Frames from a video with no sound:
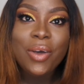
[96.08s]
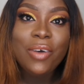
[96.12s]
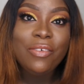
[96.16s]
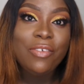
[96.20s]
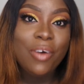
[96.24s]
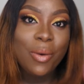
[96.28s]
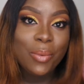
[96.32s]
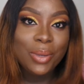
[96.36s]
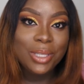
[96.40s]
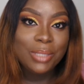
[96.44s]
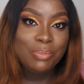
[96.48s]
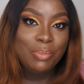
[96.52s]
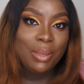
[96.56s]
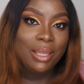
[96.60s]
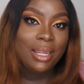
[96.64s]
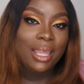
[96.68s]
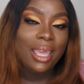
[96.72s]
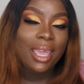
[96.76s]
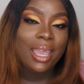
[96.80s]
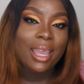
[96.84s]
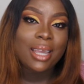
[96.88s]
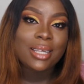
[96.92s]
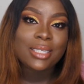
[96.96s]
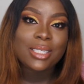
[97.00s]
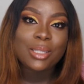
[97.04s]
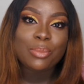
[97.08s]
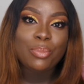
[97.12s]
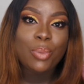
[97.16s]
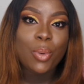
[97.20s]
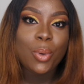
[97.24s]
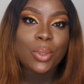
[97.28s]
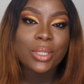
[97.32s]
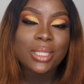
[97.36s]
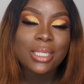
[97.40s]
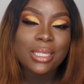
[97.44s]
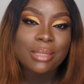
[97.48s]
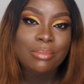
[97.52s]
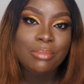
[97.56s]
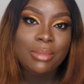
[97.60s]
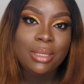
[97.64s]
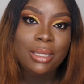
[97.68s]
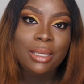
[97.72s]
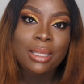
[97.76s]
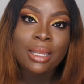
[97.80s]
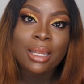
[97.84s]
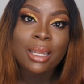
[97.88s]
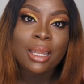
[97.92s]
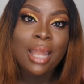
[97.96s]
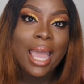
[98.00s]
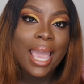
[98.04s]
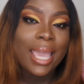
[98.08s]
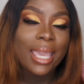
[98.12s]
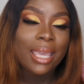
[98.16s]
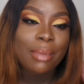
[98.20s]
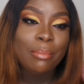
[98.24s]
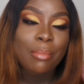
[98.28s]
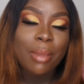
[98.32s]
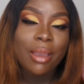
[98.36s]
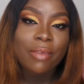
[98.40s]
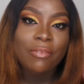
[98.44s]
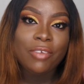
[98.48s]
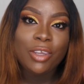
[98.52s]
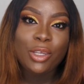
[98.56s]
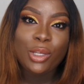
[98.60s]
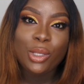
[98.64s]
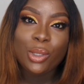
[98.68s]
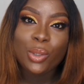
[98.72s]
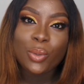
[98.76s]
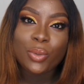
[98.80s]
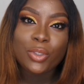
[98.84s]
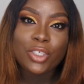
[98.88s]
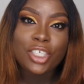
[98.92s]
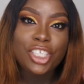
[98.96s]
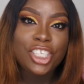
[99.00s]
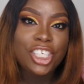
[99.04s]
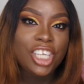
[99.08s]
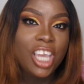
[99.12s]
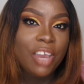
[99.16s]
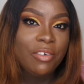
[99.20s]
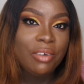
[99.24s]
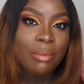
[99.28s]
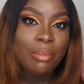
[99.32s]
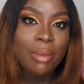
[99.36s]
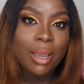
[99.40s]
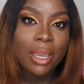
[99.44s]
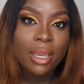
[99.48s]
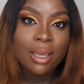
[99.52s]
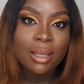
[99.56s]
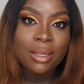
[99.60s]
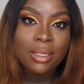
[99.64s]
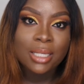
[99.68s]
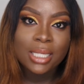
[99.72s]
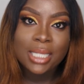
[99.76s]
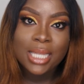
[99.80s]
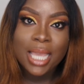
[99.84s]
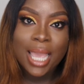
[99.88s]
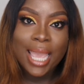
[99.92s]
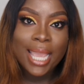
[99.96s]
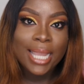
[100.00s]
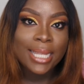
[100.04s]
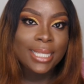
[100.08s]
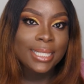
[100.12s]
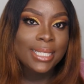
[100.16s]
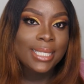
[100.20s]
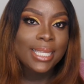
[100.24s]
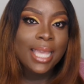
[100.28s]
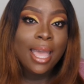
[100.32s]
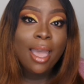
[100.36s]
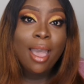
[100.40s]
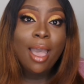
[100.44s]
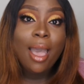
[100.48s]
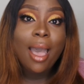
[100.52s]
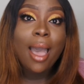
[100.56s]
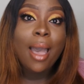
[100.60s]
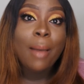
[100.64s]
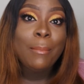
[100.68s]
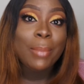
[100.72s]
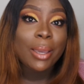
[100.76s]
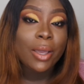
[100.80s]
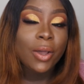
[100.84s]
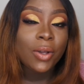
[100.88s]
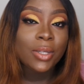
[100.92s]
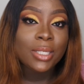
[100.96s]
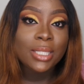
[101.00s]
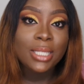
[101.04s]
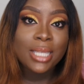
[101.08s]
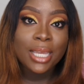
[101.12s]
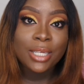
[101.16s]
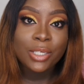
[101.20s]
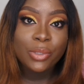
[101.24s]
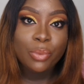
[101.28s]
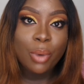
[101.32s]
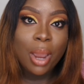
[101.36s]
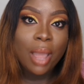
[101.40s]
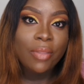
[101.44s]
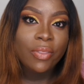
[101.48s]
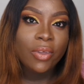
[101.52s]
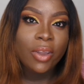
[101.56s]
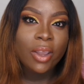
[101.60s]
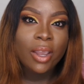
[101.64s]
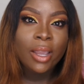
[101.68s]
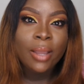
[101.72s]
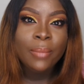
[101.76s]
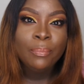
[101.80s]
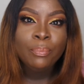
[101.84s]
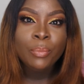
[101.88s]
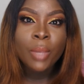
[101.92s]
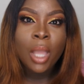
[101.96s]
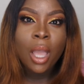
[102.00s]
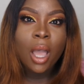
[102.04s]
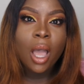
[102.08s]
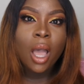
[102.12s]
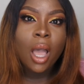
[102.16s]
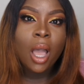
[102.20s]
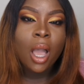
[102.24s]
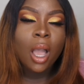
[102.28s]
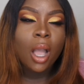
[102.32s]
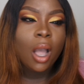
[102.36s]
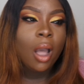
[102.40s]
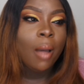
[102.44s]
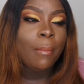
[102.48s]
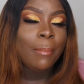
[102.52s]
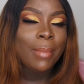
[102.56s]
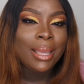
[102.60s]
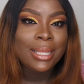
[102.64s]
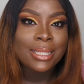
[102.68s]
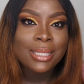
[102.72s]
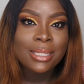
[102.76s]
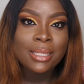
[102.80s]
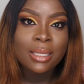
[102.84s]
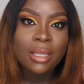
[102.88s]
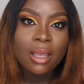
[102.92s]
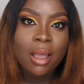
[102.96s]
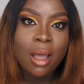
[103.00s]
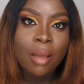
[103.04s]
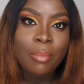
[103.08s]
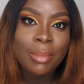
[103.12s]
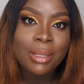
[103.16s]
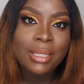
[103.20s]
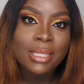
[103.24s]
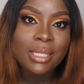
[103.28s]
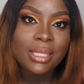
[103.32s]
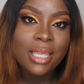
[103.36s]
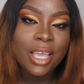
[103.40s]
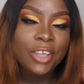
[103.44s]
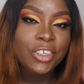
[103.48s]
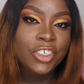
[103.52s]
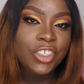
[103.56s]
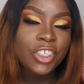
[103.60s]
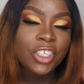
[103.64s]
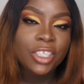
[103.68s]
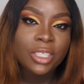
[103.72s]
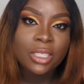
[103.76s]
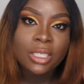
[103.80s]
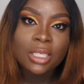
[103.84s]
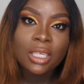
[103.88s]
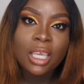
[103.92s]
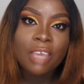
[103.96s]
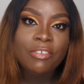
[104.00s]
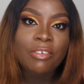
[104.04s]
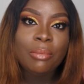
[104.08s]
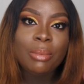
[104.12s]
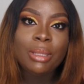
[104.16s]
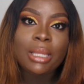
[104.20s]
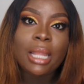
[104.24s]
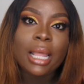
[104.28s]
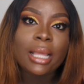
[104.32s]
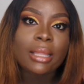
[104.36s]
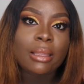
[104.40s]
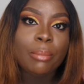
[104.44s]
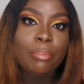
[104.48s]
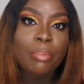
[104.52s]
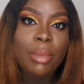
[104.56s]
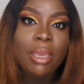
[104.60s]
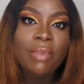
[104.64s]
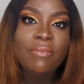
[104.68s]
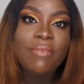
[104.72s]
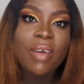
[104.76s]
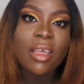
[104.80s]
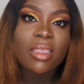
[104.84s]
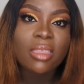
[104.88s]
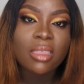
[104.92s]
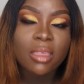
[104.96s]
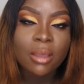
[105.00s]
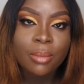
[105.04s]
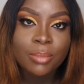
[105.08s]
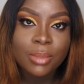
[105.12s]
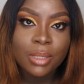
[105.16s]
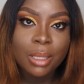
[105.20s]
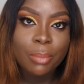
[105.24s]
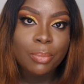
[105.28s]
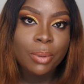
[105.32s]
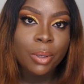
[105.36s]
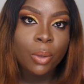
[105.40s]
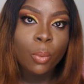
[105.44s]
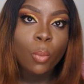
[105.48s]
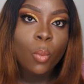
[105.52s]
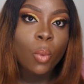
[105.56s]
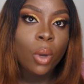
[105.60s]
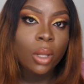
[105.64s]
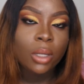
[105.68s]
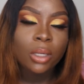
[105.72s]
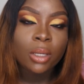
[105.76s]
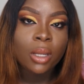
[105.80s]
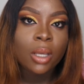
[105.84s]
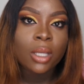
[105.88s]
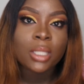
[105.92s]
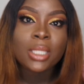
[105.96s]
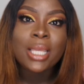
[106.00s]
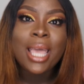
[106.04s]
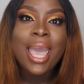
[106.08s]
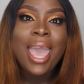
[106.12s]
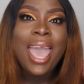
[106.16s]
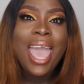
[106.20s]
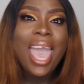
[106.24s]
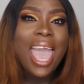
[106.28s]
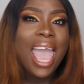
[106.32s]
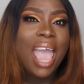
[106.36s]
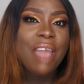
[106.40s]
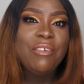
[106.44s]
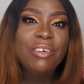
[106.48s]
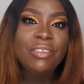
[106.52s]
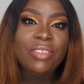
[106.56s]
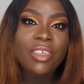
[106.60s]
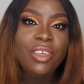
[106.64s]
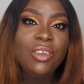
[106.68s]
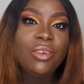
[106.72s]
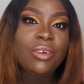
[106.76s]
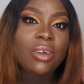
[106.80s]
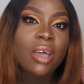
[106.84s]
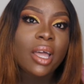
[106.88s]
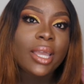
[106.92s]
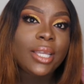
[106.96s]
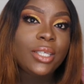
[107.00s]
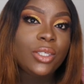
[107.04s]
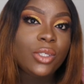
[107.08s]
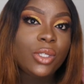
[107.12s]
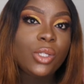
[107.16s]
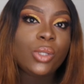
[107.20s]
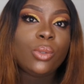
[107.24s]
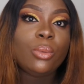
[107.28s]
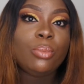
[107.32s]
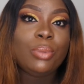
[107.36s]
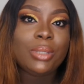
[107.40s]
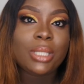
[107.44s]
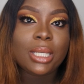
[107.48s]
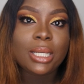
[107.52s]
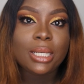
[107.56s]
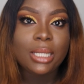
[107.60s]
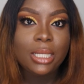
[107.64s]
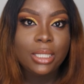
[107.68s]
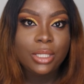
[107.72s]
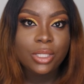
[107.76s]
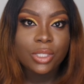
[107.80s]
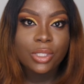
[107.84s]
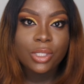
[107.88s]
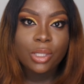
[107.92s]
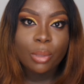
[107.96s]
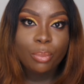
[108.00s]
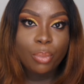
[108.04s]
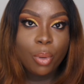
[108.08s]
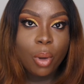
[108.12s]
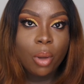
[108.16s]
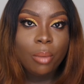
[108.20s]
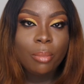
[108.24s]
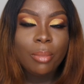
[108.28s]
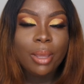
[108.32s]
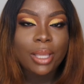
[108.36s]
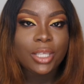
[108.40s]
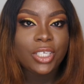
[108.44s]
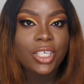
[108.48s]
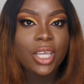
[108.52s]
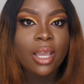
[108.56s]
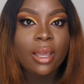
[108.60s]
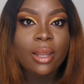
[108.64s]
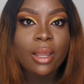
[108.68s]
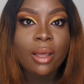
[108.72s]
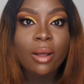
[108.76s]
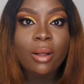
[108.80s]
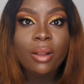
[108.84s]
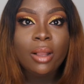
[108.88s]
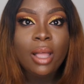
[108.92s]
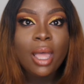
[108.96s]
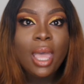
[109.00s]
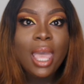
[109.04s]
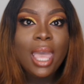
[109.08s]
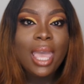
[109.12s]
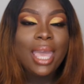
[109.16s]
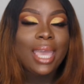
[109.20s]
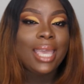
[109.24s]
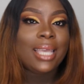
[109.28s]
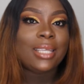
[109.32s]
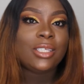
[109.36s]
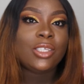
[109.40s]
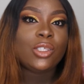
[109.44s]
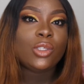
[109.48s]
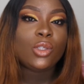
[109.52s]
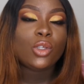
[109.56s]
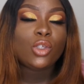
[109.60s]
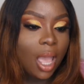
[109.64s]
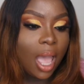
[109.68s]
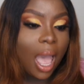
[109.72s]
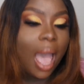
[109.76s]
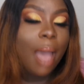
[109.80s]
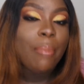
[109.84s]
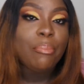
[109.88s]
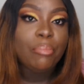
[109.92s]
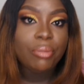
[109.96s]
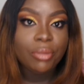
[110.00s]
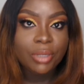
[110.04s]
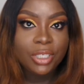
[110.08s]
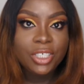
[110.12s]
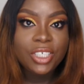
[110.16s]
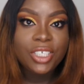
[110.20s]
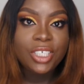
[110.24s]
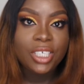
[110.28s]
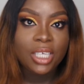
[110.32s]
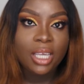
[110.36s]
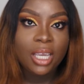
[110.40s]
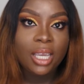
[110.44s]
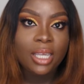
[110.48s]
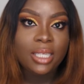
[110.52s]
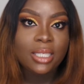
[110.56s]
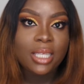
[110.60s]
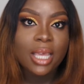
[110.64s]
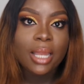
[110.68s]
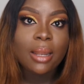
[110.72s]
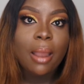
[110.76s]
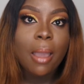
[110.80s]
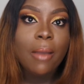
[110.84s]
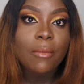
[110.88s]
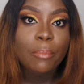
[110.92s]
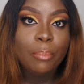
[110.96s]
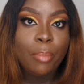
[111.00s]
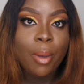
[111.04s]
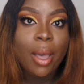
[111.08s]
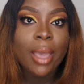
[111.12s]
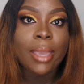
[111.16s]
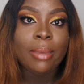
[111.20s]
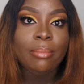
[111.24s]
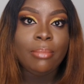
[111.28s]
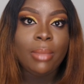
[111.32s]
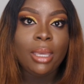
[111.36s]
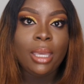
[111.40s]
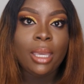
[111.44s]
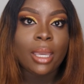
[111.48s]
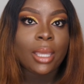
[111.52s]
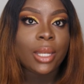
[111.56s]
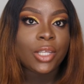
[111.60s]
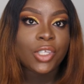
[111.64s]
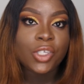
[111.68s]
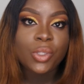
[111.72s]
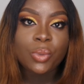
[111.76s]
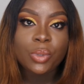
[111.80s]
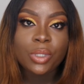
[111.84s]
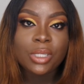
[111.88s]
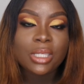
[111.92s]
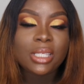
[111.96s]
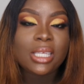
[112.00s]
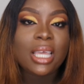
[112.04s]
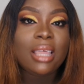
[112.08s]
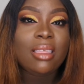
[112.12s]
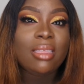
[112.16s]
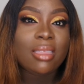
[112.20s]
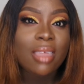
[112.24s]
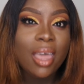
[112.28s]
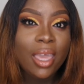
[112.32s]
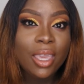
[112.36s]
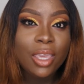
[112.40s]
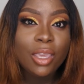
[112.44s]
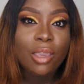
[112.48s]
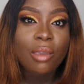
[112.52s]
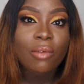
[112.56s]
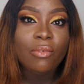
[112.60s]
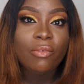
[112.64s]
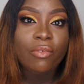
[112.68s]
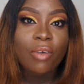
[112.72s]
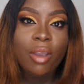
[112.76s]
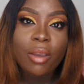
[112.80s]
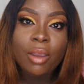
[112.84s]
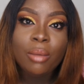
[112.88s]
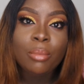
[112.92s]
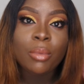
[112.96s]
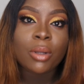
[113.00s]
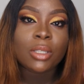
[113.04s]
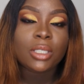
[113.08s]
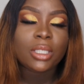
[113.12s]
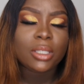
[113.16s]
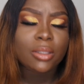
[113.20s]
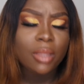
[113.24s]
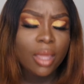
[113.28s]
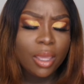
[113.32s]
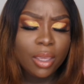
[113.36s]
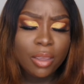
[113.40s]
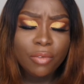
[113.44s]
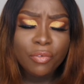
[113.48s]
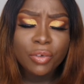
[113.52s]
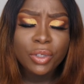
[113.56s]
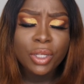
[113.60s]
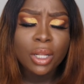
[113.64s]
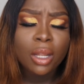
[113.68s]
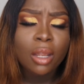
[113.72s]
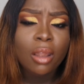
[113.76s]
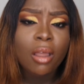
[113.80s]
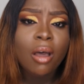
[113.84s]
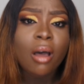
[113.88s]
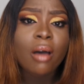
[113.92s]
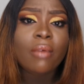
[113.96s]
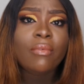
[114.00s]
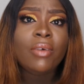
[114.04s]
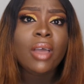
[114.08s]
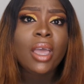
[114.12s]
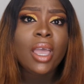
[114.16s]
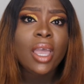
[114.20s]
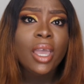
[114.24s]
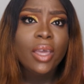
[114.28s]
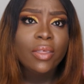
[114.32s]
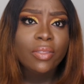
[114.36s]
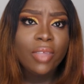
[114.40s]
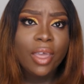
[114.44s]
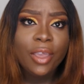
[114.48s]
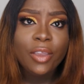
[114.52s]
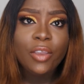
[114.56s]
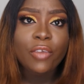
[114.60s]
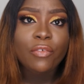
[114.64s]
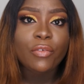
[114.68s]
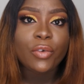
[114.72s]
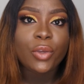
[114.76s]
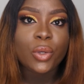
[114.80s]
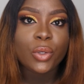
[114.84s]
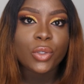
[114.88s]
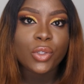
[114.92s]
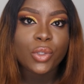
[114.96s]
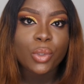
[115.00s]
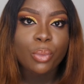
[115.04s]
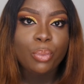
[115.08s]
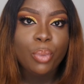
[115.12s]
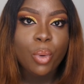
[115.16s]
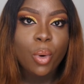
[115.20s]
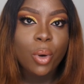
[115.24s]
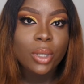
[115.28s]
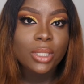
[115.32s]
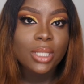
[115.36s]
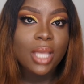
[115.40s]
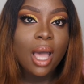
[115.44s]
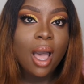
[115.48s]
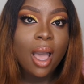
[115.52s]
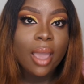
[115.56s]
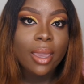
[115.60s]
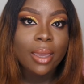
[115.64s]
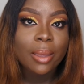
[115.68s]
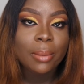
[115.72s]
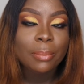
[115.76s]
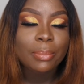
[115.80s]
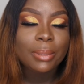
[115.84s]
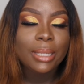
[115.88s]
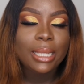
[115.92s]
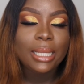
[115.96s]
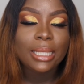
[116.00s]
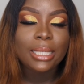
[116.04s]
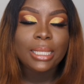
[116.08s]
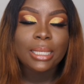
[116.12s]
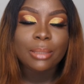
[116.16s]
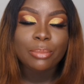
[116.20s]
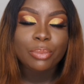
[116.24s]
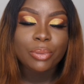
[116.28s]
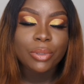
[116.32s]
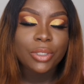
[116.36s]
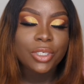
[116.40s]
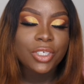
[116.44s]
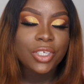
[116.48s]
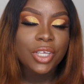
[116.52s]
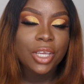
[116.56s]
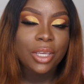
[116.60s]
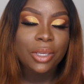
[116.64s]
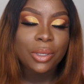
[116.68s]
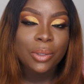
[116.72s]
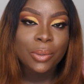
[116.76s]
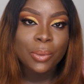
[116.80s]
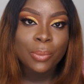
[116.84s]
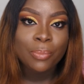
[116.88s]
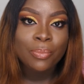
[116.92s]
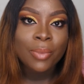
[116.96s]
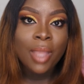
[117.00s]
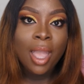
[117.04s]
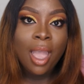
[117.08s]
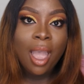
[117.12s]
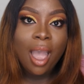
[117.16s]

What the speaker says: who've always been here supporting me, liking my videos, sharing my content, commenting in the comment section, giving me like the big fat thumbs up and whatnot. Everything you guys do basically to support my channel is appreciated by me, and I just want to say thank you very much. Thank you for the love, thank you for your support. I completely appreciate you.